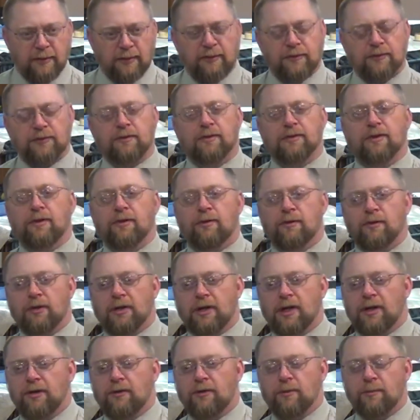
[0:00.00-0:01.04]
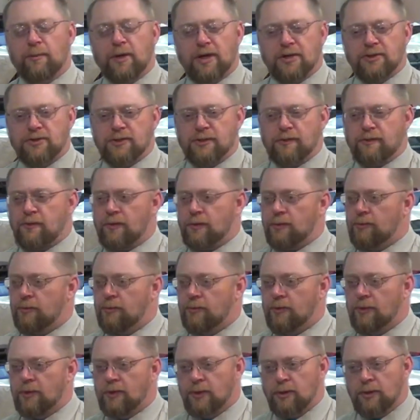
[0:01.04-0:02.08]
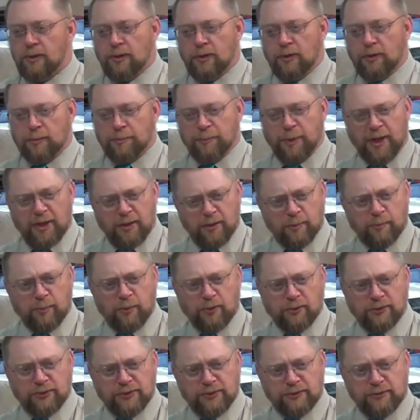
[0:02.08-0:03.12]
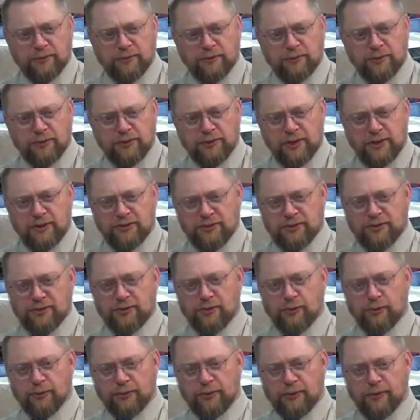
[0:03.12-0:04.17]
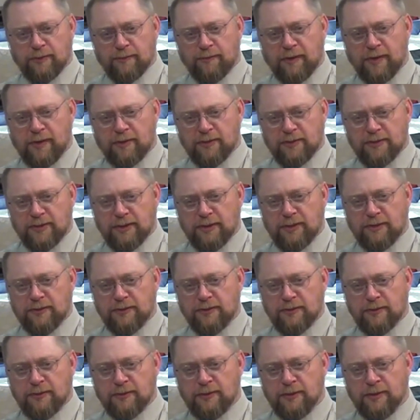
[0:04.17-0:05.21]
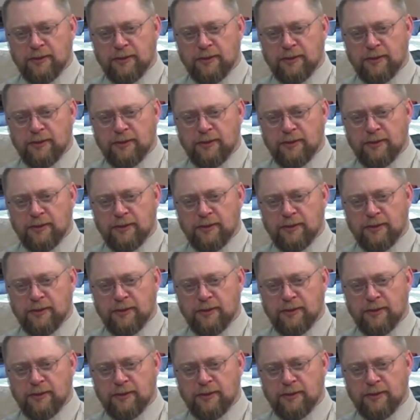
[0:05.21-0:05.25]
It kind of reminds you of the parables that Jesus told to the Pharisees.